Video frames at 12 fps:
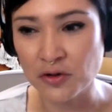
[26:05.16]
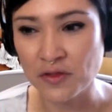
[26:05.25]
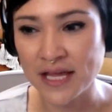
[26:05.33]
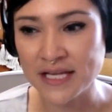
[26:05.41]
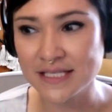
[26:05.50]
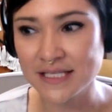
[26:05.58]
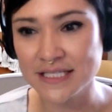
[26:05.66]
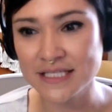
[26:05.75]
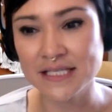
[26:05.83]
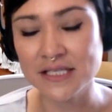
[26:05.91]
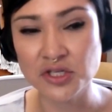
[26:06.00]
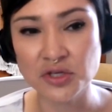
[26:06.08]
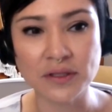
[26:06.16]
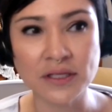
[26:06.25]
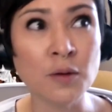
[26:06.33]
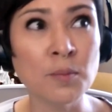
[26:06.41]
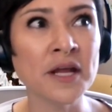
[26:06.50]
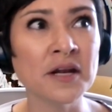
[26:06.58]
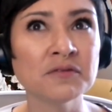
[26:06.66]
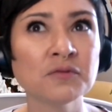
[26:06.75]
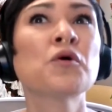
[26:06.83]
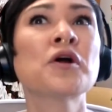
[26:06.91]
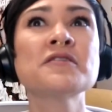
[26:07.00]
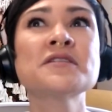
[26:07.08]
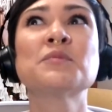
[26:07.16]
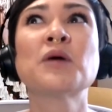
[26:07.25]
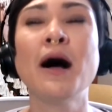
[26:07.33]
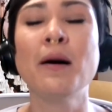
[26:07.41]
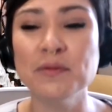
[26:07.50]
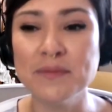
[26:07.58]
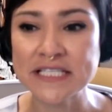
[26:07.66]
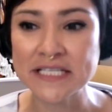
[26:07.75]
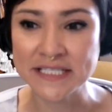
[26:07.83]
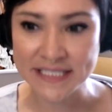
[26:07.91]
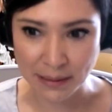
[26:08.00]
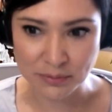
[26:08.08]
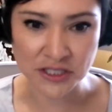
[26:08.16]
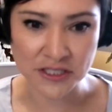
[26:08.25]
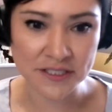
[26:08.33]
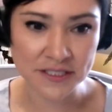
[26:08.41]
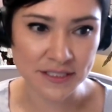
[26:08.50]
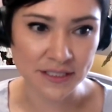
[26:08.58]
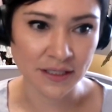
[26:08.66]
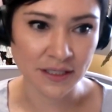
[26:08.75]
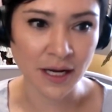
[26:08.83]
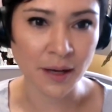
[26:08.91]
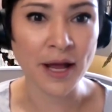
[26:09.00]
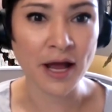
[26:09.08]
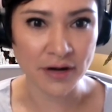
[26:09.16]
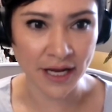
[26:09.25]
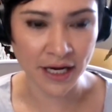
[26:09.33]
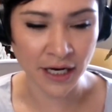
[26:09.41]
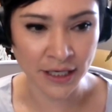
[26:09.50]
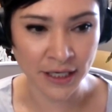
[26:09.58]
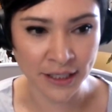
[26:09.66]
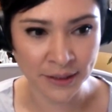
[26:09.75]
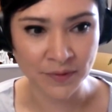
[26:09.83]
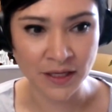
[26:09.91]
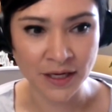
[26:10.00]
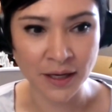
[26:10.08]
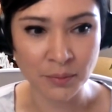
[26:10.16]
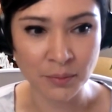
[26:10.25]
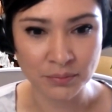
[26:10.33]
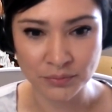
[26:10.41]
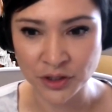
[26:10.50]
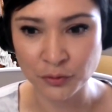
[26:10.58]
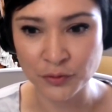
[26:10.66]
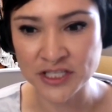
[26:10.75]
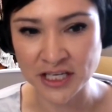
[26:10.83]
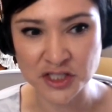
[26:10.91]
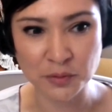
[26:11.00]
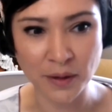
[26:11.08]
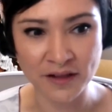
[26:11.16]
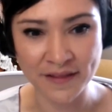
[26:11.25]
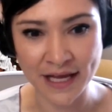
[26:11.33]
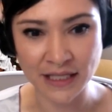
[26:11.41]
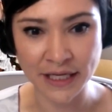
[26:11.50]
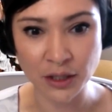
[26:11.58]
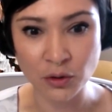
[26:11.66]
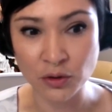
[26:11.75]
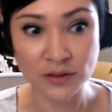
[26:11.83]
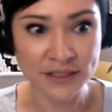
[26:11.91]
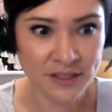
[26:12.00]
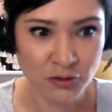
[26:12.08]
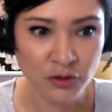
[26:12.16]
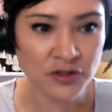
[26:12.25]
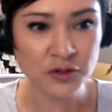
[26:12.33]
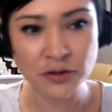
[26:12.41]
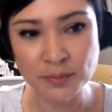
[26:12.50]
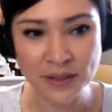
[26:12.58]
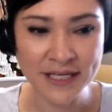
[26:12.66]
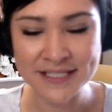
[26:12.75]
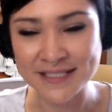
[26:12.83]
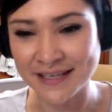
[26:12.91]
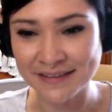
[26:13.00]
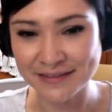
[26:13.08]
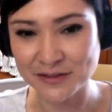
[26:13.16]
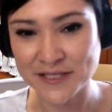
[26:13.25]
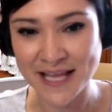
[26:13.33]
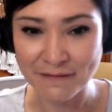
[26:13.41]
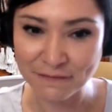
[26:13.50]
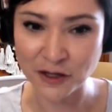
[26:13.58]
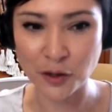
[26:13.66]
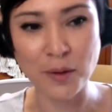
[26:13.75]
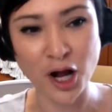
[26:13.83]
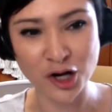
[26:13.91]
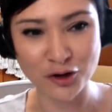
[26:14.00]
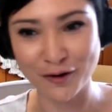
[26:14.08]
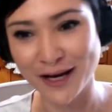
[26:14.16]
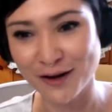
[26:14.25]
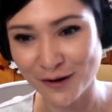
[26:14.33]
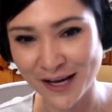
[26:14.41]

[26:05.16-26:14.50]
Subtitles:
know, this leads into a little bit of what are some common misconceptions about AI. You know, we touched upon that like whole it's going to replace and that fear mongering,